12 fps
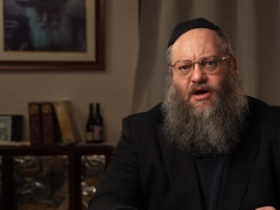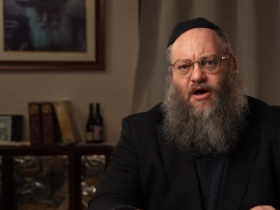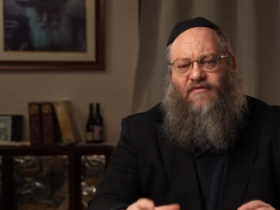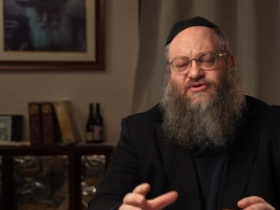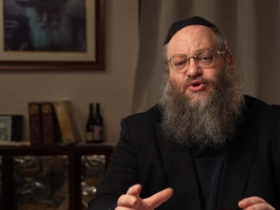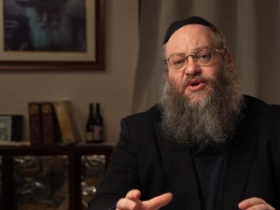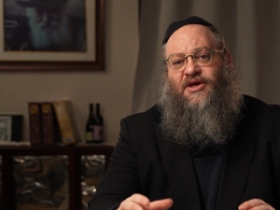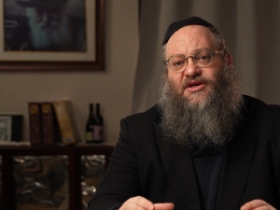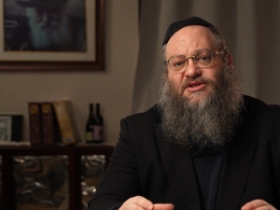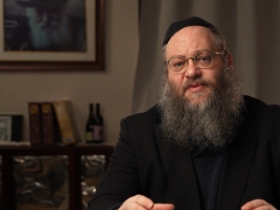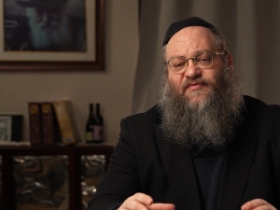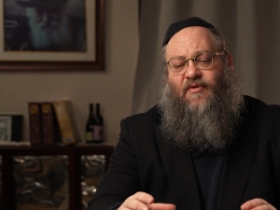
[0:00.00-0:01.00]
of
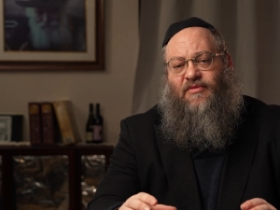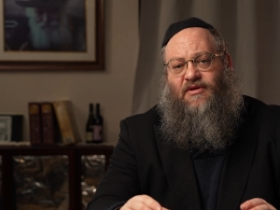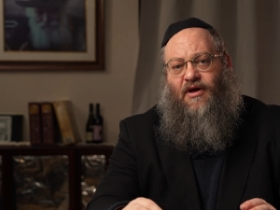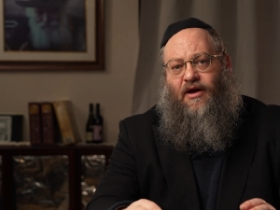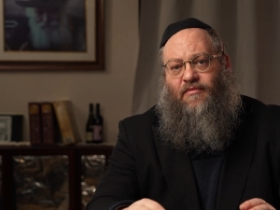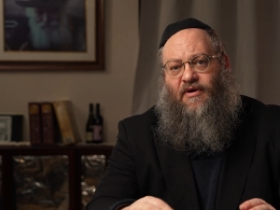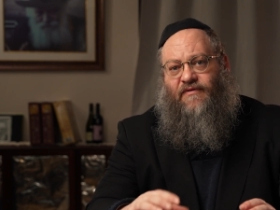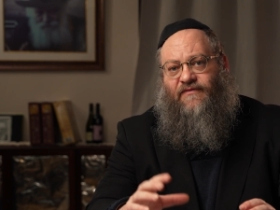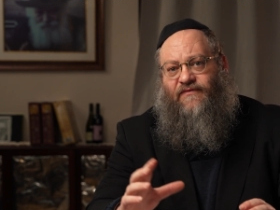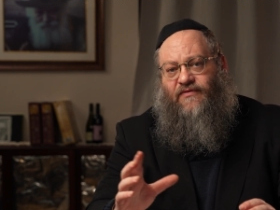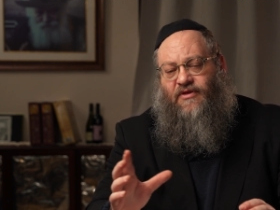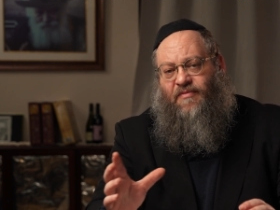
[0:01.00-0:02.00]
Judaism from the time
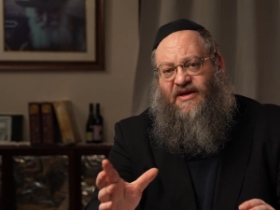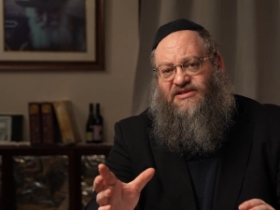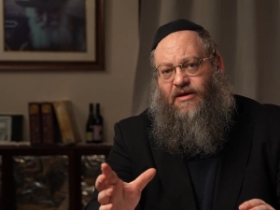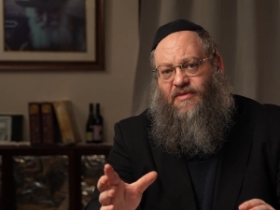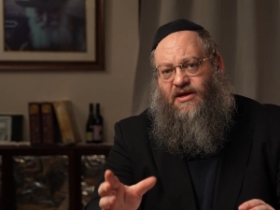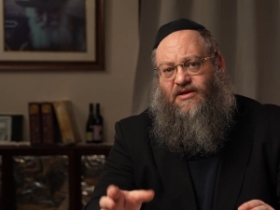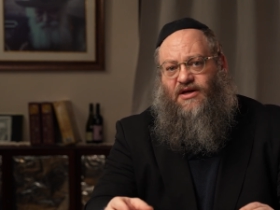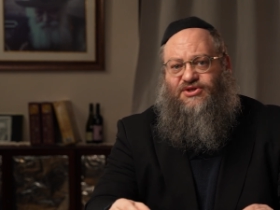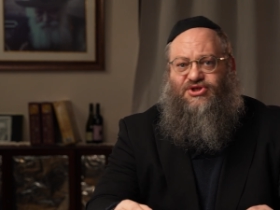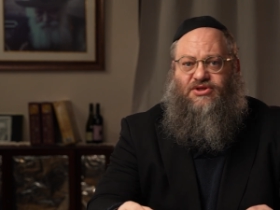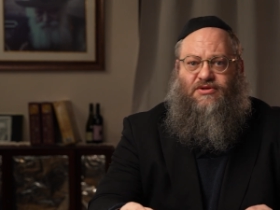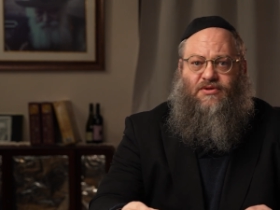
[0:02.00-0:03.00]
of the Beis
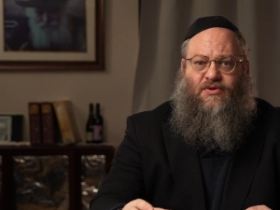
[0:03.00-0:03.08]
Hamikdash